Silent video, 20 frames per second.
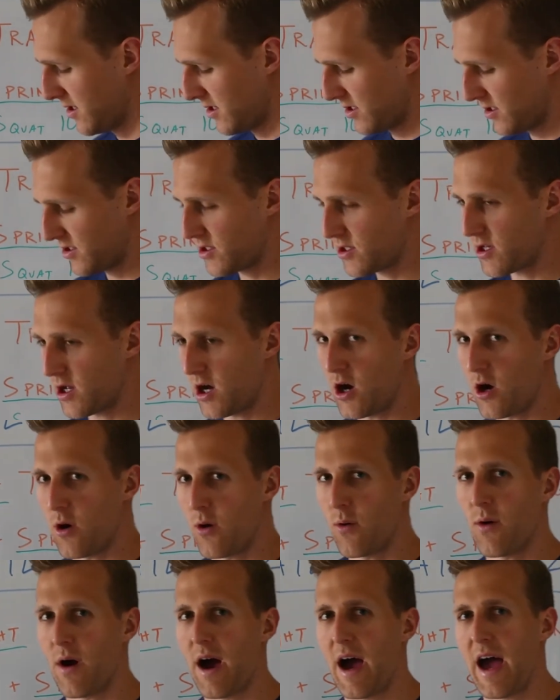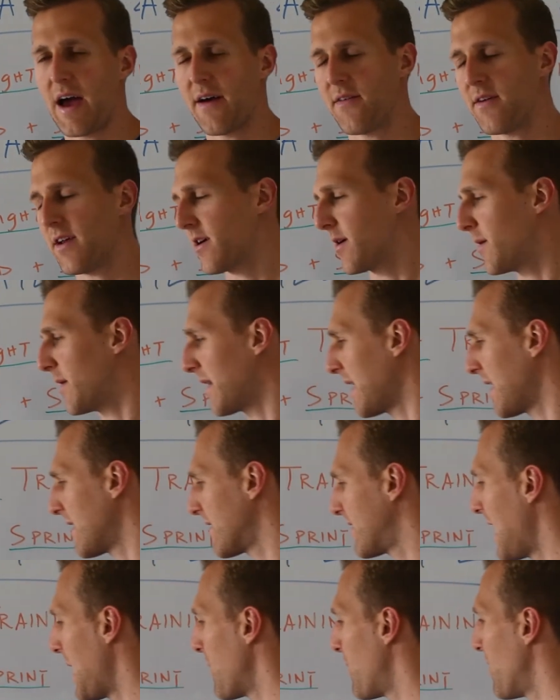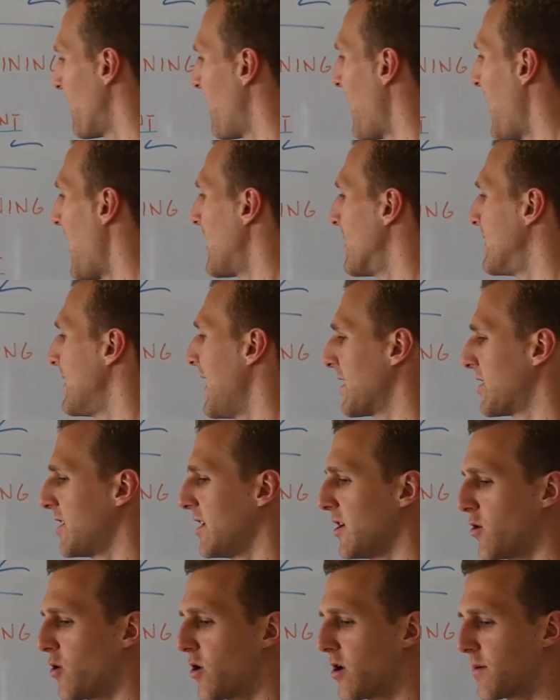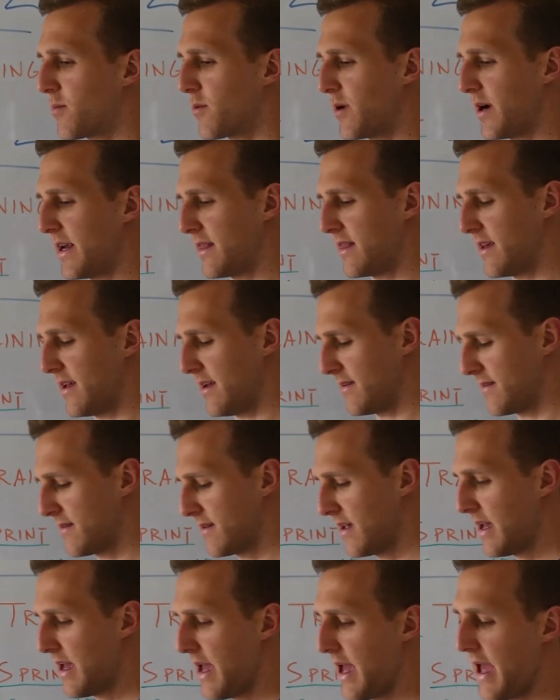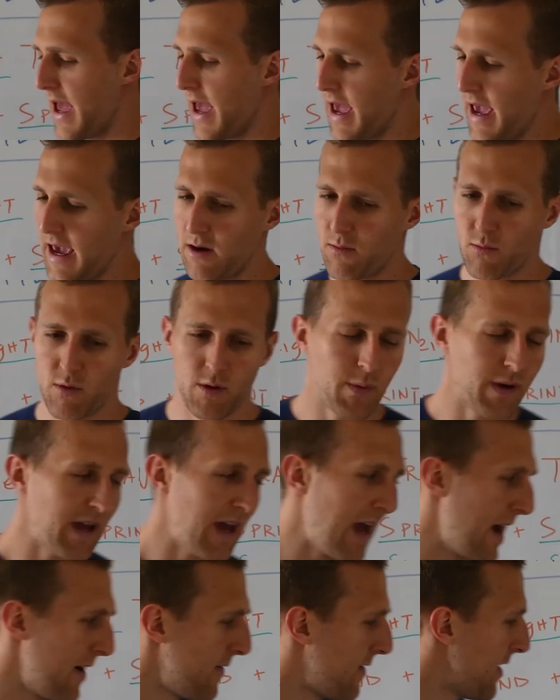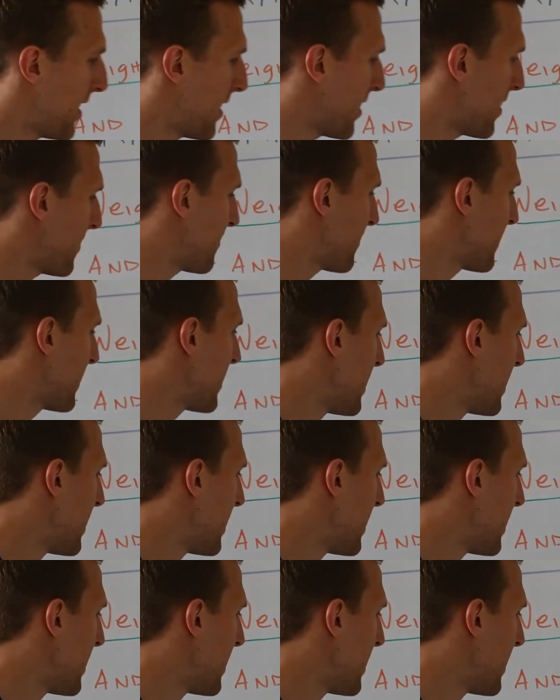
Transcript: So I have here an example of how to actually incorporate this. And what we have here